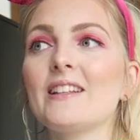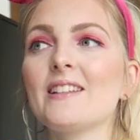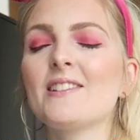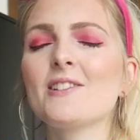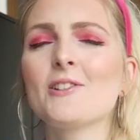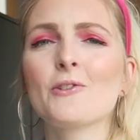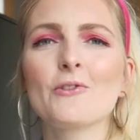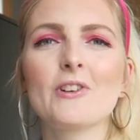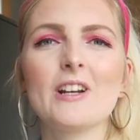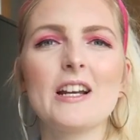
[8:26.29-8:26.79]

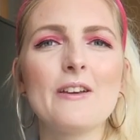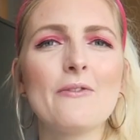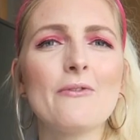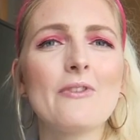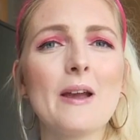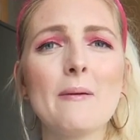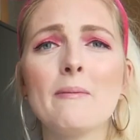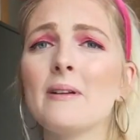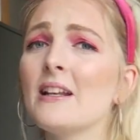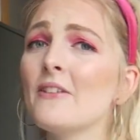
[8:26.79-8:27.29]
It's a really
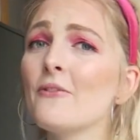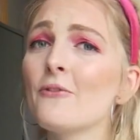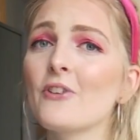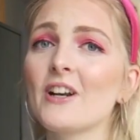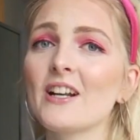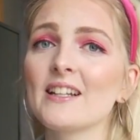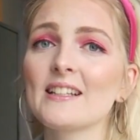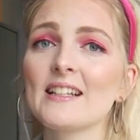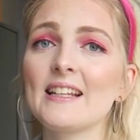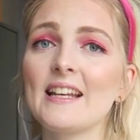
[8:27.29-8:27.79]
family
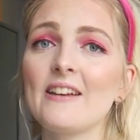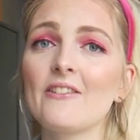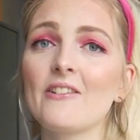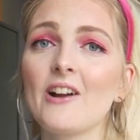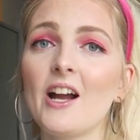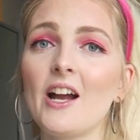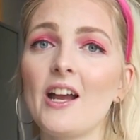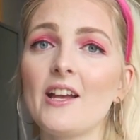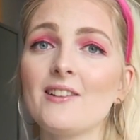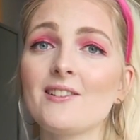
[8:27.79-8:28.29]
friendly
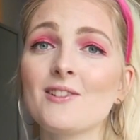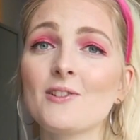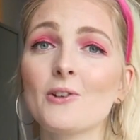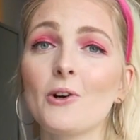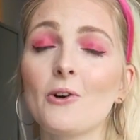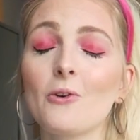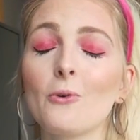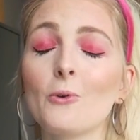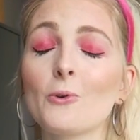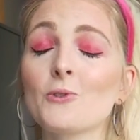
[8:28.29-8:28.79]
ride,
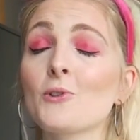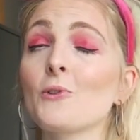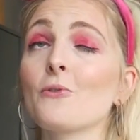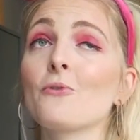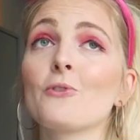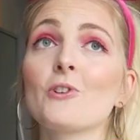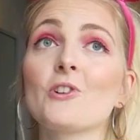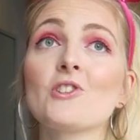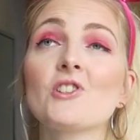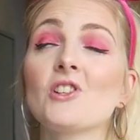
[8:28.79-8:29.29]
so also
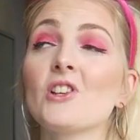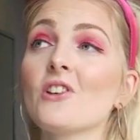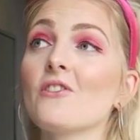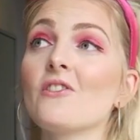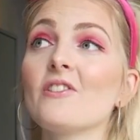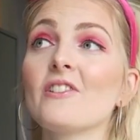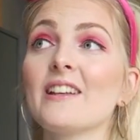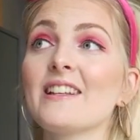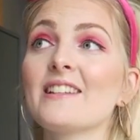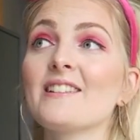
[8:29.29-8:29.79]
for
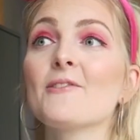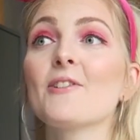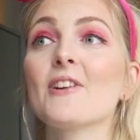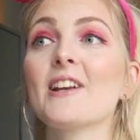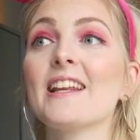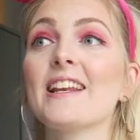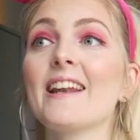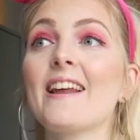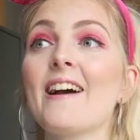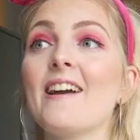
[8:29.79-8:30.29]
children it's
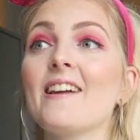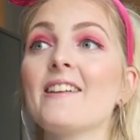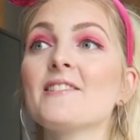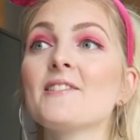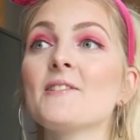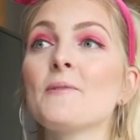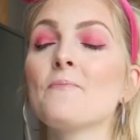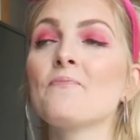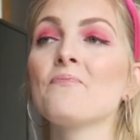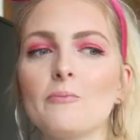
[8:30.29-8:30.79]
really
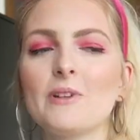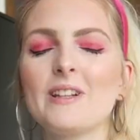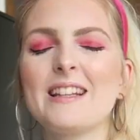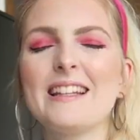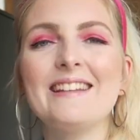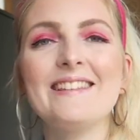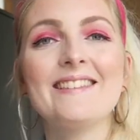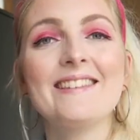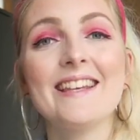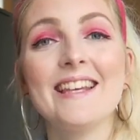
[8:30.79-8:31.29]
nice. But
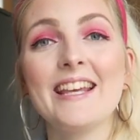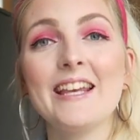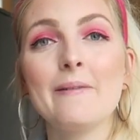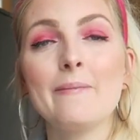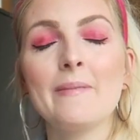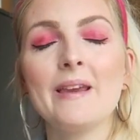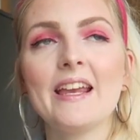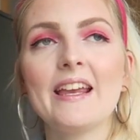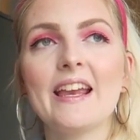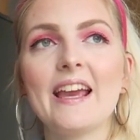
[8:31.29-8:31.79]
the
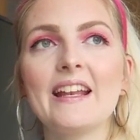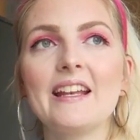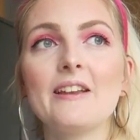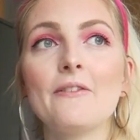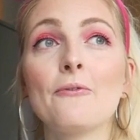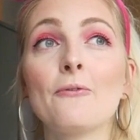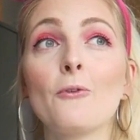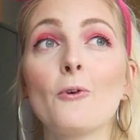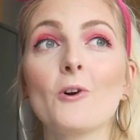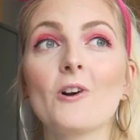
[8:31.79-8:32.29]
theming and the
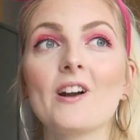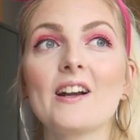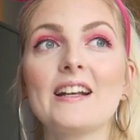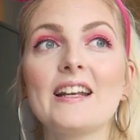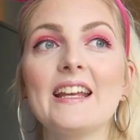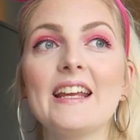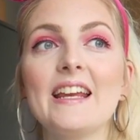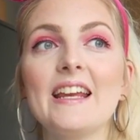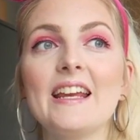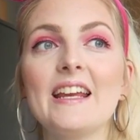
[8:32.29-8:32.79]

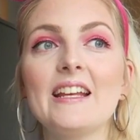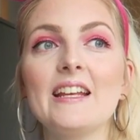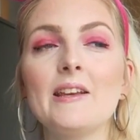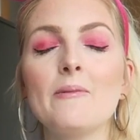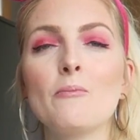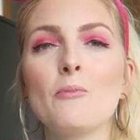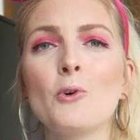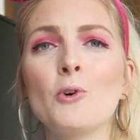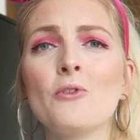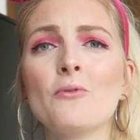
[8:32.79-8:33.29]
4D, the
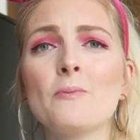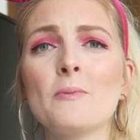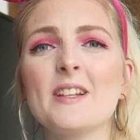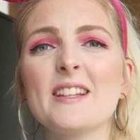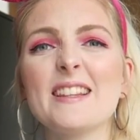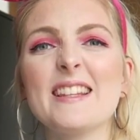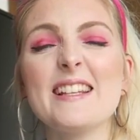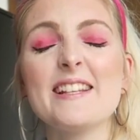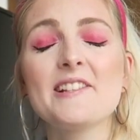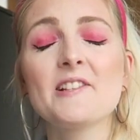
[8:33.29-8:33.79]

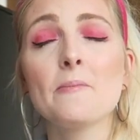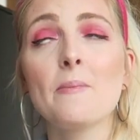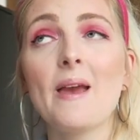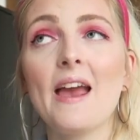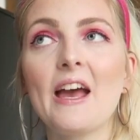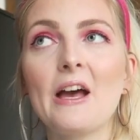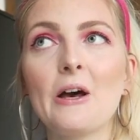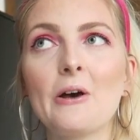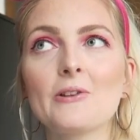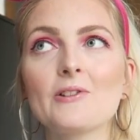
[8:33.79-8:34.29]
movement, the
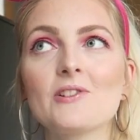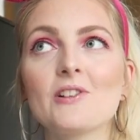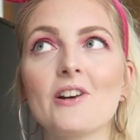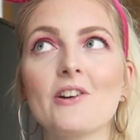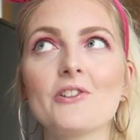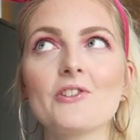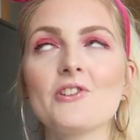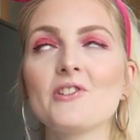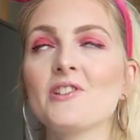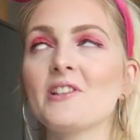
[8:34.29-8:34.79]
smells
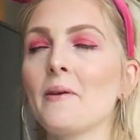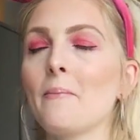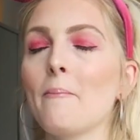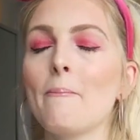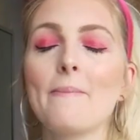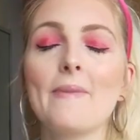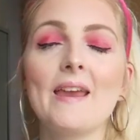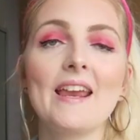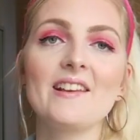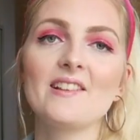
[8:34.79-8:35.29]
are just
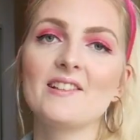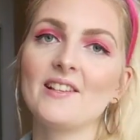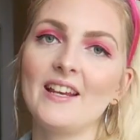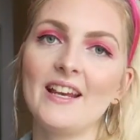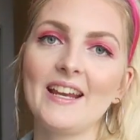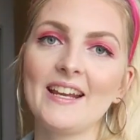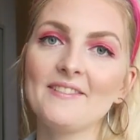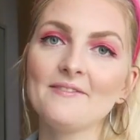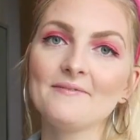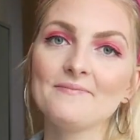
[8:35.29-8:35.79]

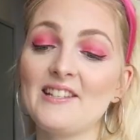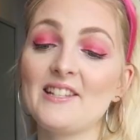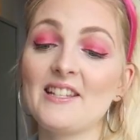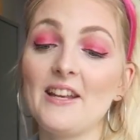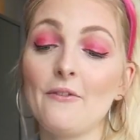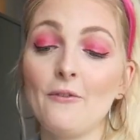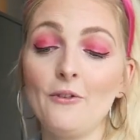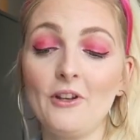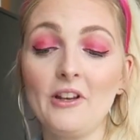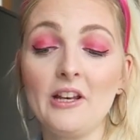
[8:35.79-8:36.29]
amazing. And it's
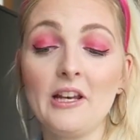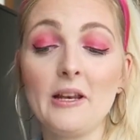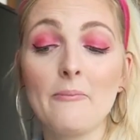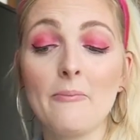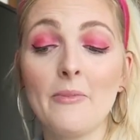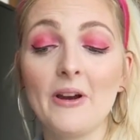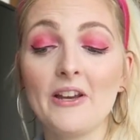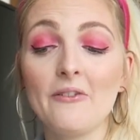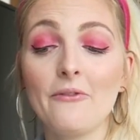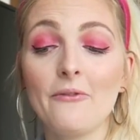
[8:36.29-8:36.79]
definitely
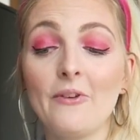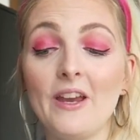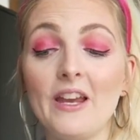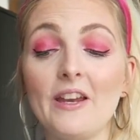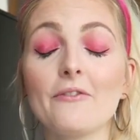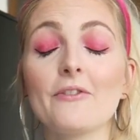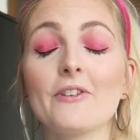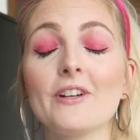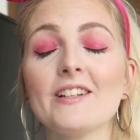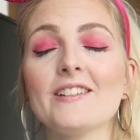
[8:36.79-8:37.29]
my
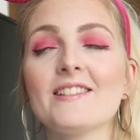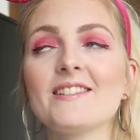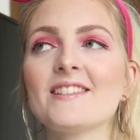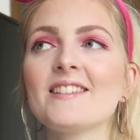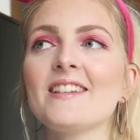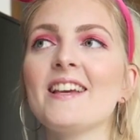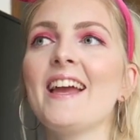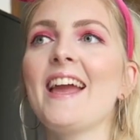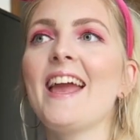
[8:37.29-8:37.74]
favorite.